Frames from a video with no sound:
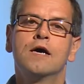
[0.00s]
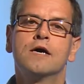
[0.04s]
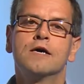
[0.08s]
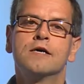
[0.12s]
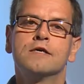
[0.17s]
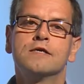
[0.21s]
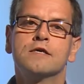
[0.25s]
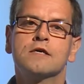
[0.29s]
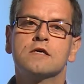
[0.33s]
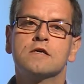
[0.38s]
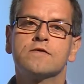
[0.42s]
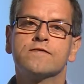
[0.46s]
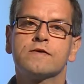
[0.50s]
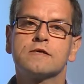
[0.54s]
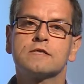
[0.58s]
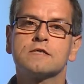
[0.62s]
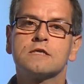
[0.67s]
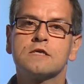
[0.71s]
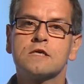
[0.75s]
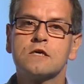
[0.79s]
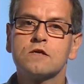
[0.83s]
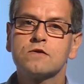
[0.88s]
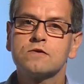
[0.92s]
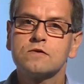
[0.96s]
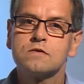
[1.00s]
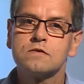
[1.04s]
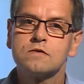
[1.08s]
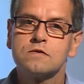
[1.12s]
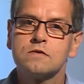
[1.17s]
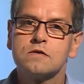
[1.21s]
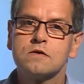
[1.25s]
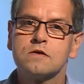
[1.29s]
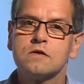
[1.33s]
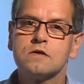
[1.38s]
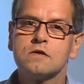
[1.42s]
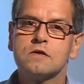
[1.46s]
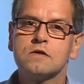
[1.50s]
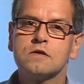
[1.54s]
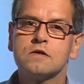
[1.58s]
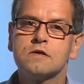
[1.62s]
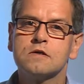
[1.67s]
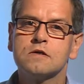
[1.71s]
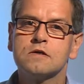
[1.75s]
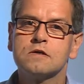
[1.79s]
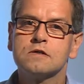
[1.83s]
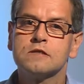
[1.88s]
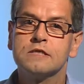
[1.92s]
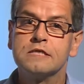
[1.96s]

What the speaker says: The investigation